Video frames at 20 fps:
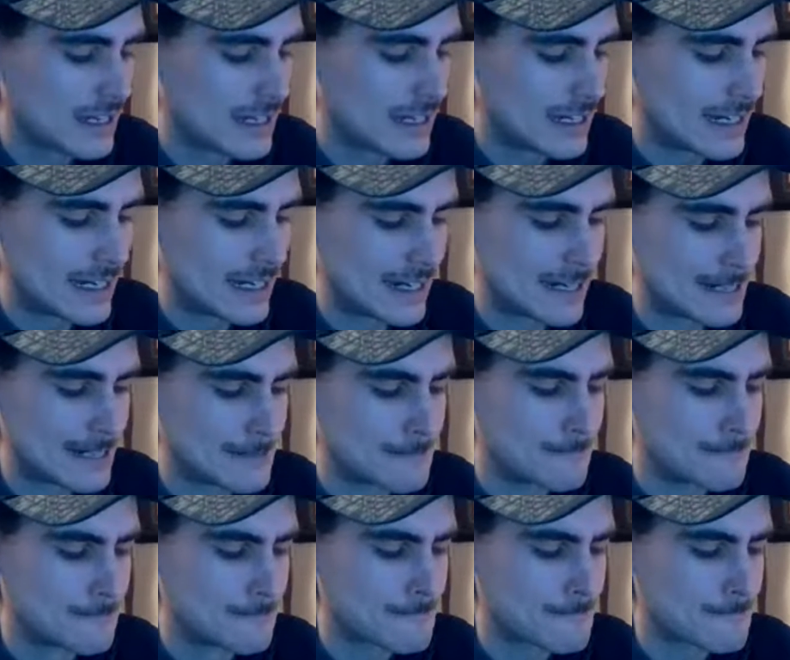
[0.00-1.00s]
I
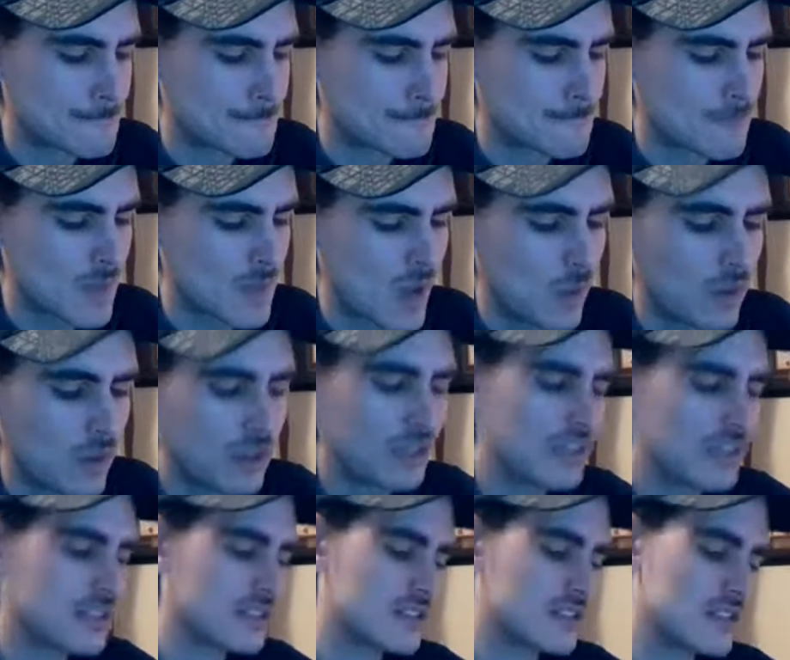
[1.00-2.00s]
would
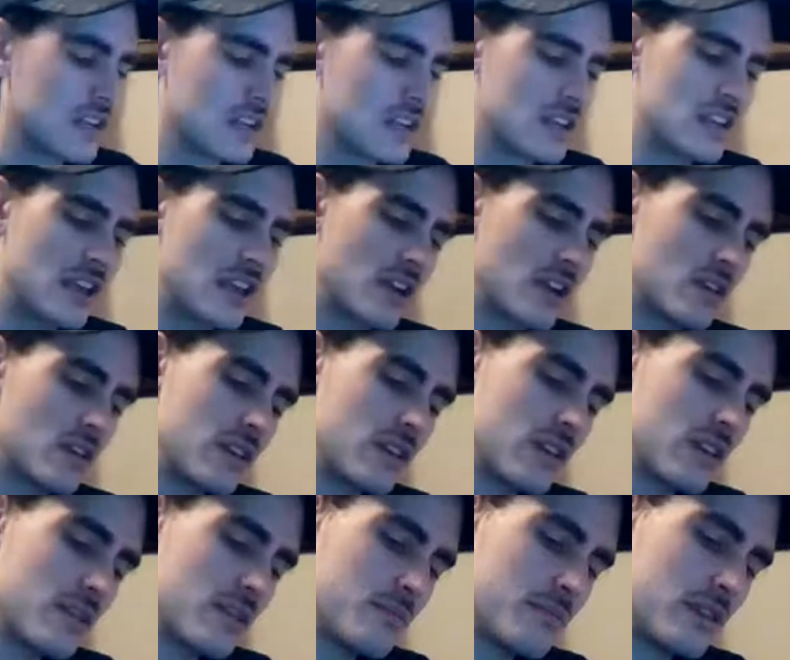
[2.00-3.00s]
lean to San Diego
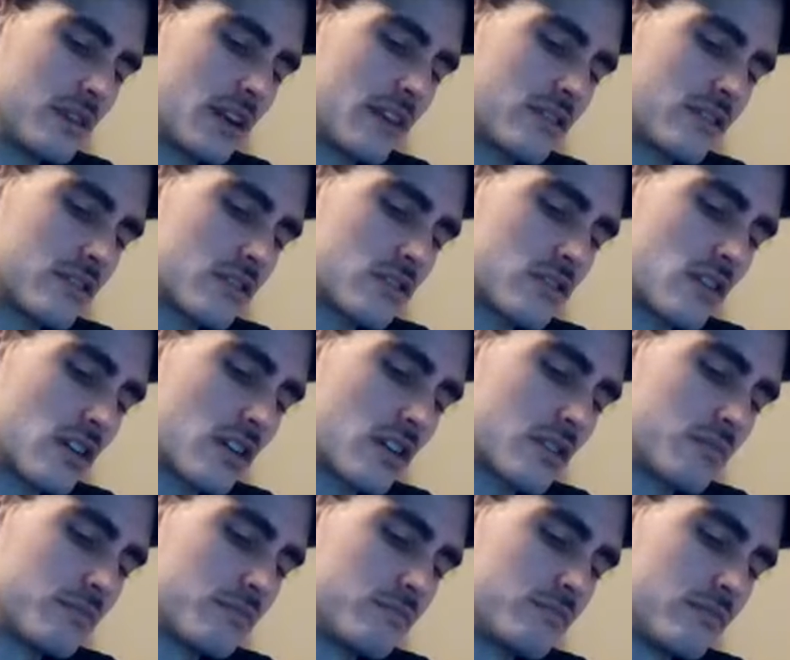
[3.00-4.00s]
here, but I have a
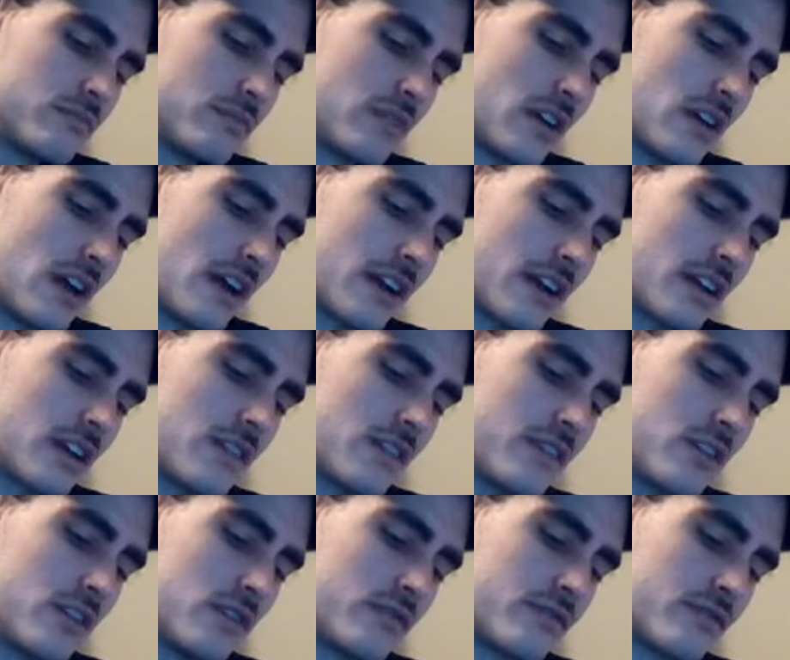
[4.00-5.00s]
stronger I'm going to give
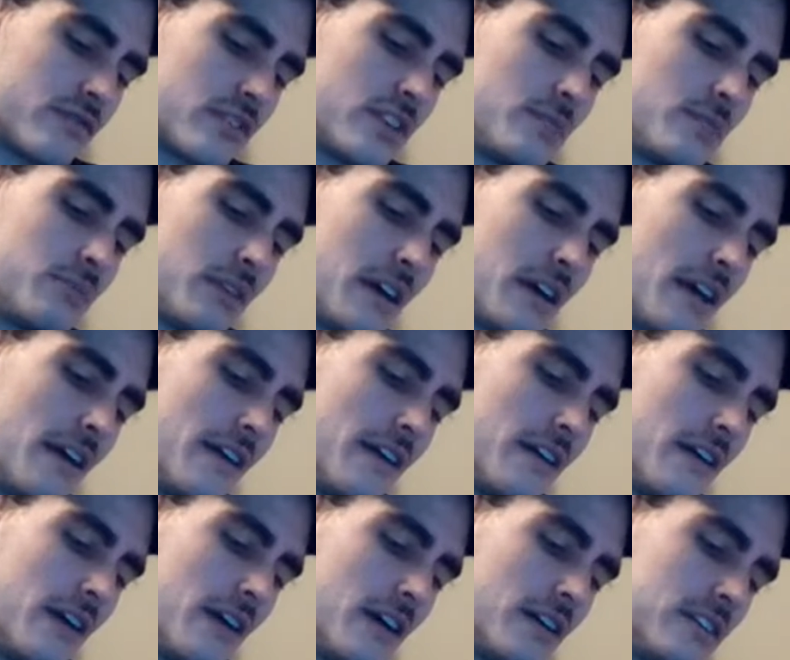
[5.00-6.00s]
it a free play
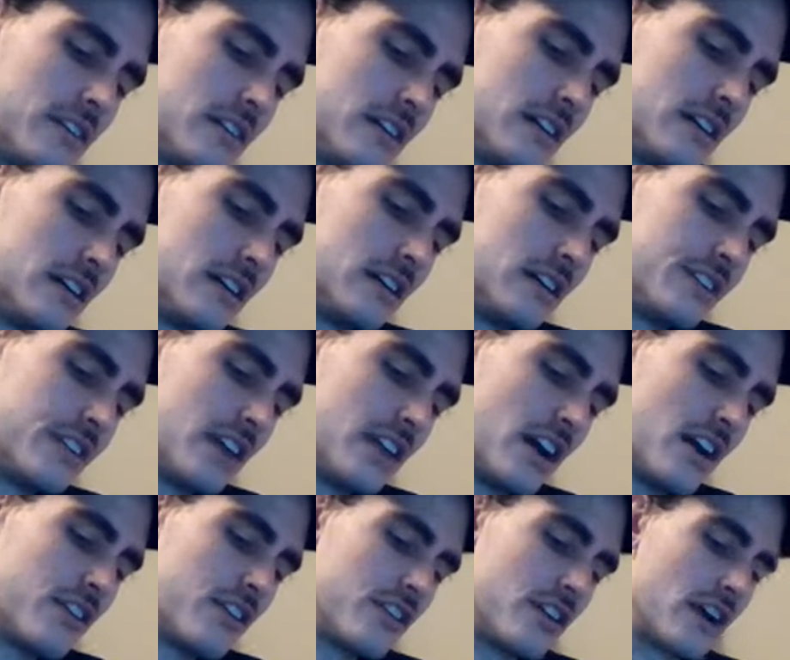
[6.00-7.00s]
on the
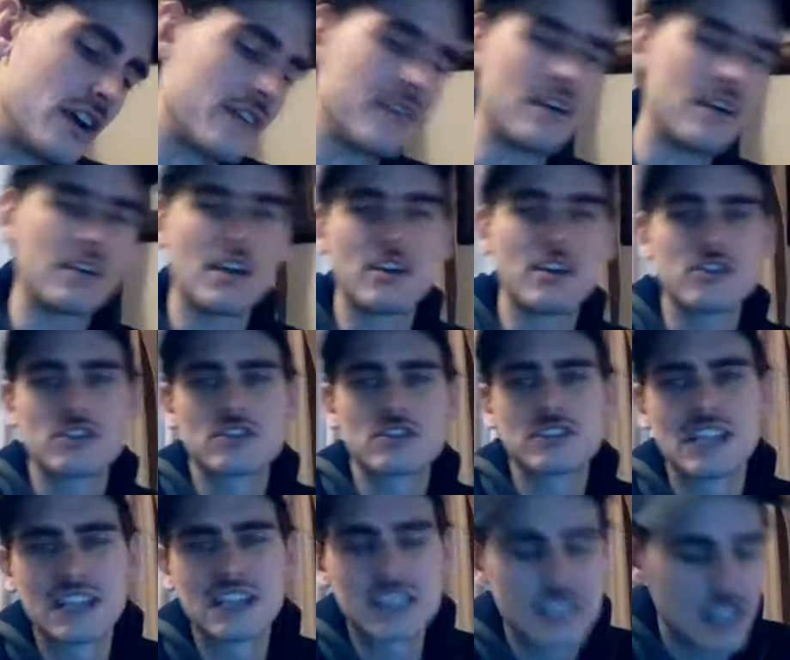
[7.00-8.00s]
under. I found under
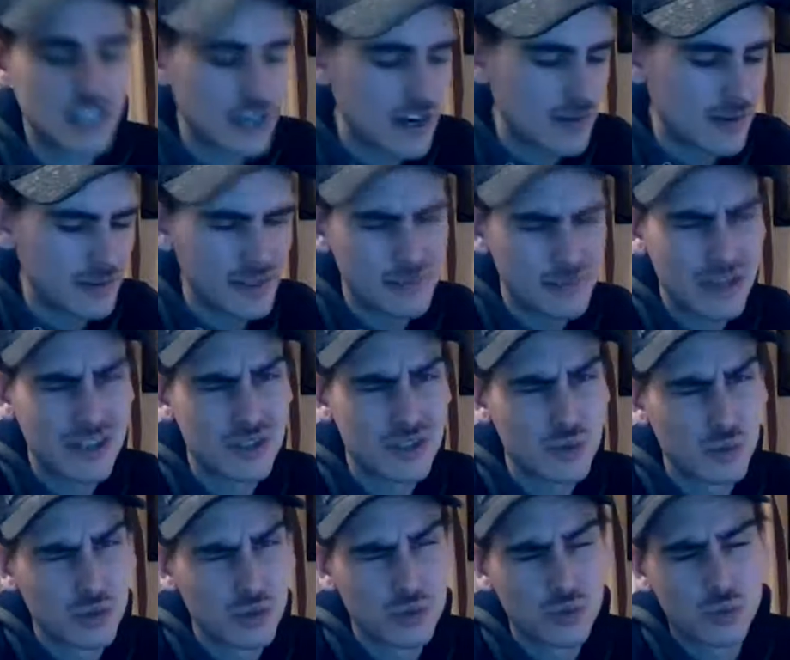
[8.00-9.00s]
6 there. I believe minus
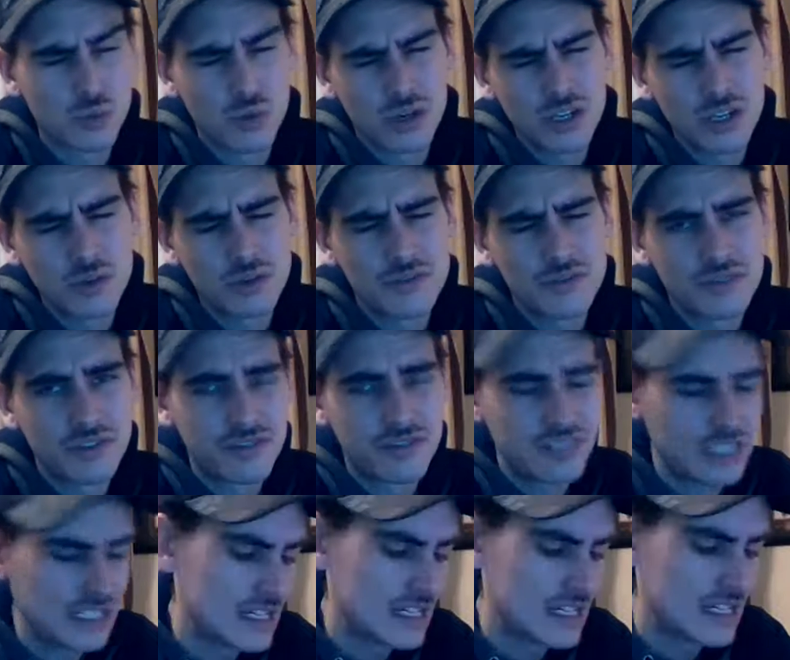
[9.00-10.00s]
120,
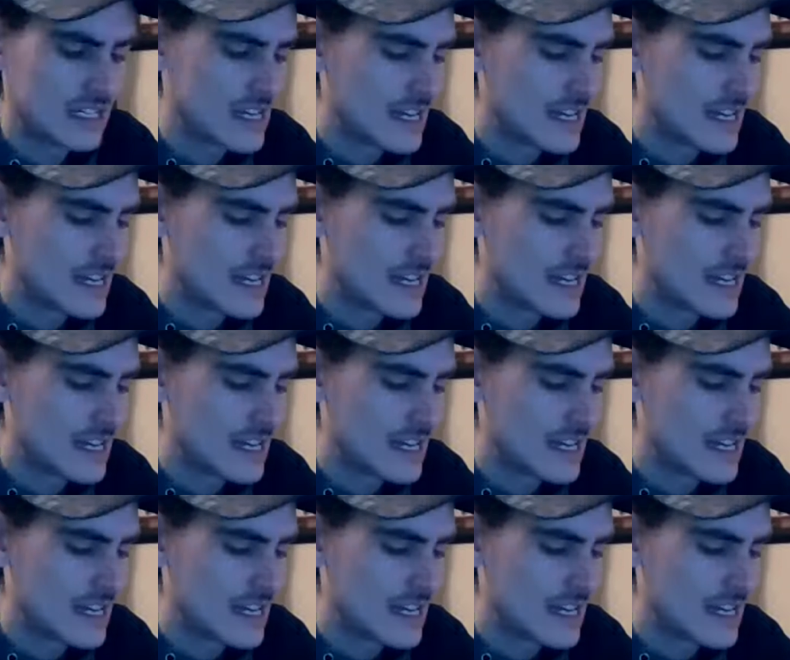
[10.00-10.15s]
115.